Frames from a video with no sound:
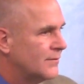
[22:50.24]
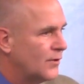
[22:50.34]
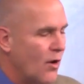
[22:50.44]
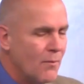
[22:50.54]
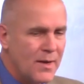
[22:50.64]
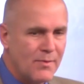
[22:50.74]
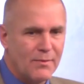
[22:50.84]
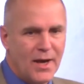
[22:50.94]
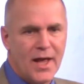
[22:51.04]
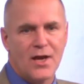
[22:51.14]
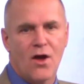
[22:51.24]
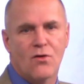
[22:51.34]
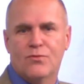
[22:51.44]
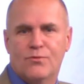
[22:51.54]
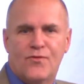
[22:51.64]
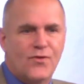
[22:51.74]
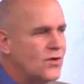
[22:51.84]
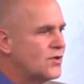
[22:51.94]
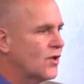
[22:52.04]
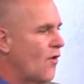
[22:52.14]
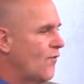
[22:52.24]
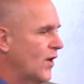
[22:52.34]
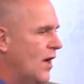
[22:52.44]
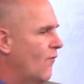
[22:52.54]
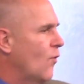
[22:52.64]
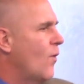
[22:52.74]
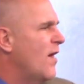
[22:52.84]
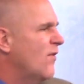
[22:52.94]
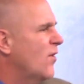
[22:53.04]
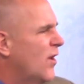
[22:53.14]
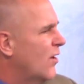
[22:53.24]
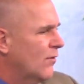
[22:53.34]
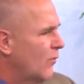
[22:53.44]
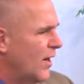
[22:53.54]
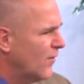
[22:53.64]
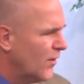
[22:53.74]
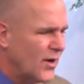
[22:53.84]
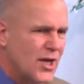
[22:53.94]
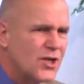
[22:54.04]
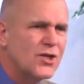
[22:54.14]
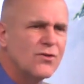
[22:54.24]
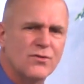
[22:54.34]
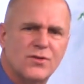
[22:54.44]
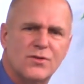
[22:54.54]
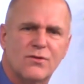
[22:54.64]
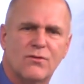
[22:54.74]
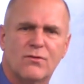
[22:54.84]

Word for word: So many people I know refuse to go for counseling for whatever their issues.